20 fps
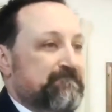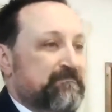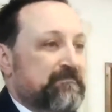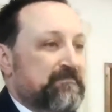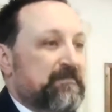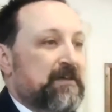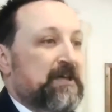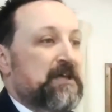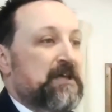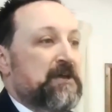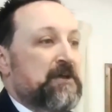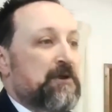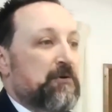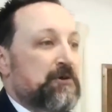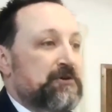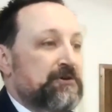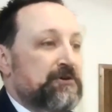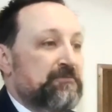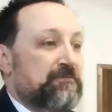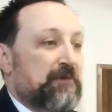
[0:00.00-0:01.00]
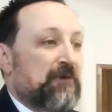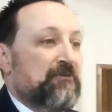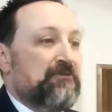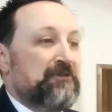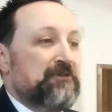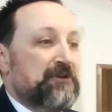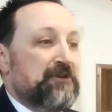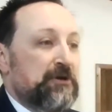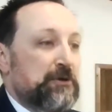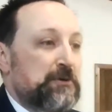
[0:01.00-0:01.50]
And you know what you're supposed to
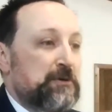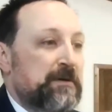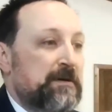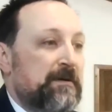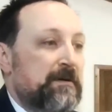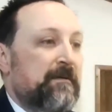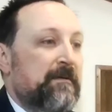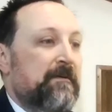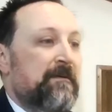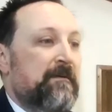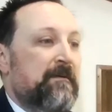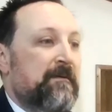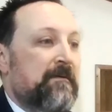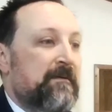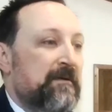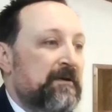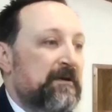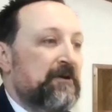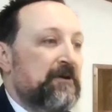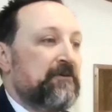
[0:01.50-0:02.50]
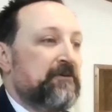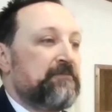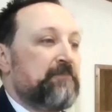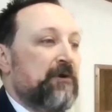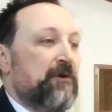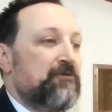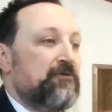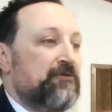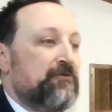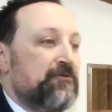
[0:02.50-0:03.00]
do? You're
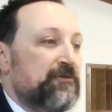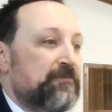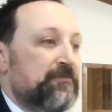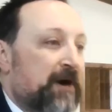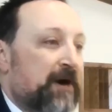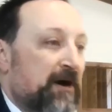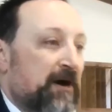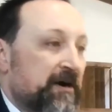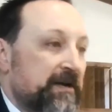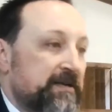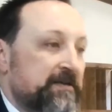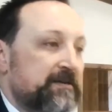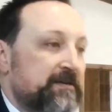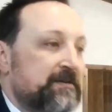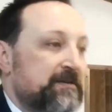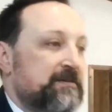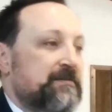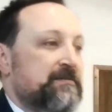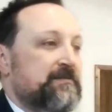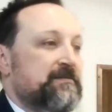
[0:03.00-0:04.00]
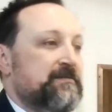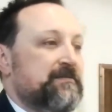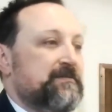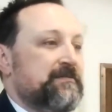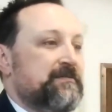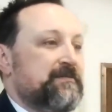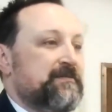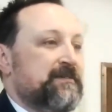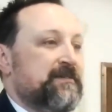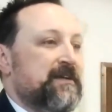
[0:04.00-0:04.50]
supposed to respond.
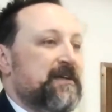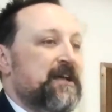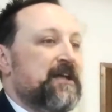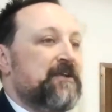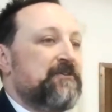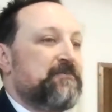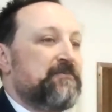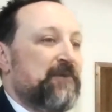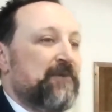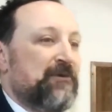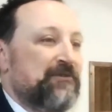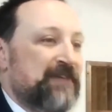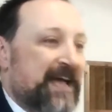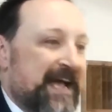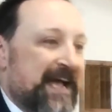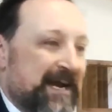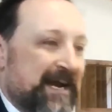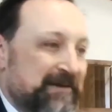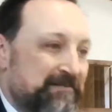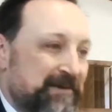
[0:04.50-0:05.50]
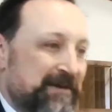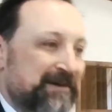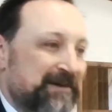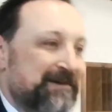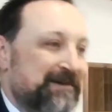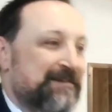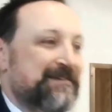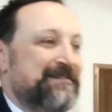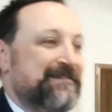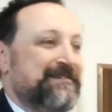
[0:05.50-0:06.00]
You're supposed to act better.
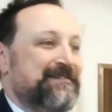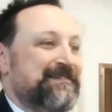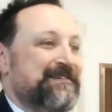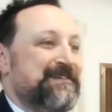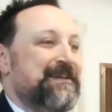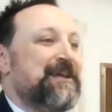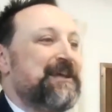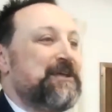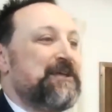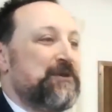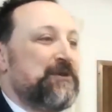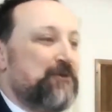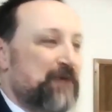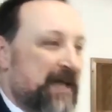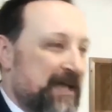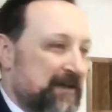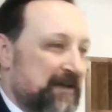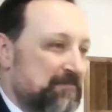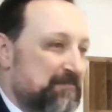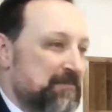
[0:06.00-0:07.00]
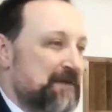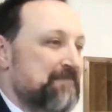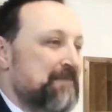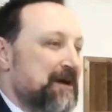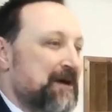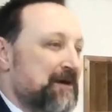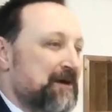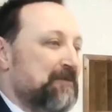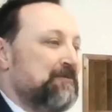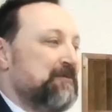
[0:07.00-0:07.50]
You can be
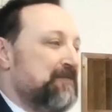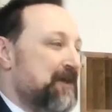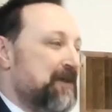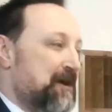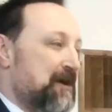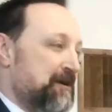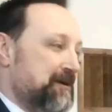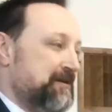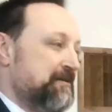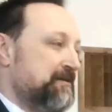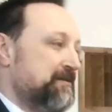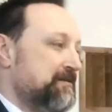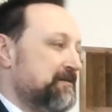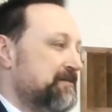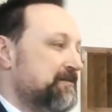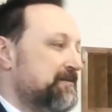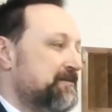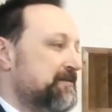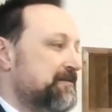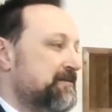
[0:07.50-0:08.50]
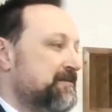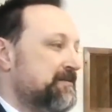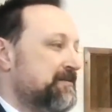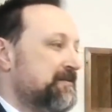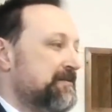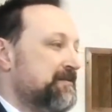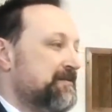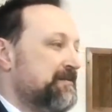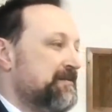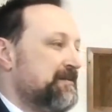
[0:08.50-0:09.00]
better with God.
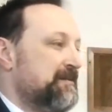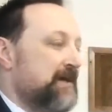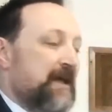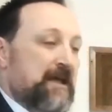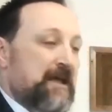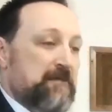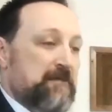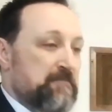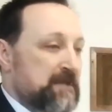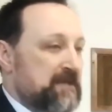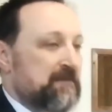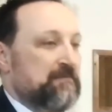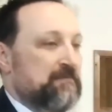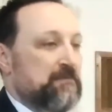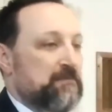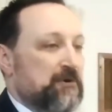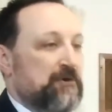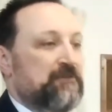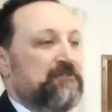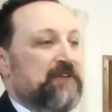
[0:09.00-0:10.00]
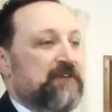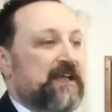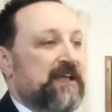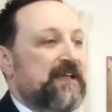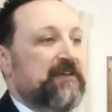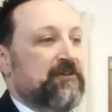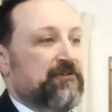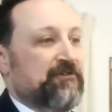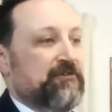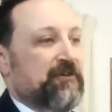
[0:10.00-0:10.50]
Amen. Book
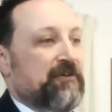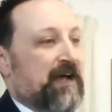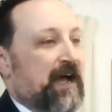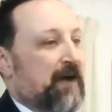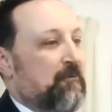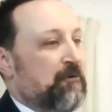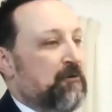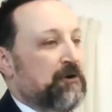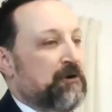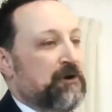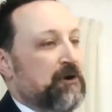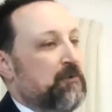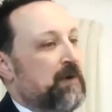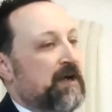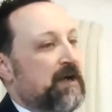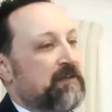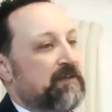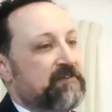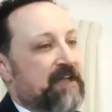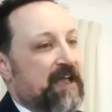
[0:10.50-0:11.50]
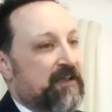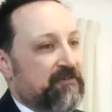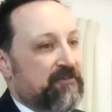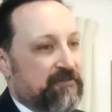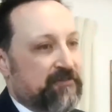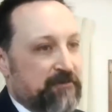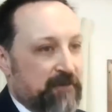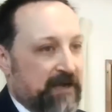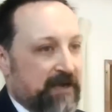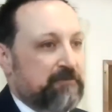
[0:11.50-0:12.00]
says, I will in no wise cast
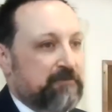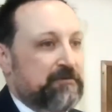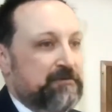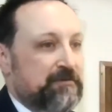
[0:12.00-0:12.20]
you out.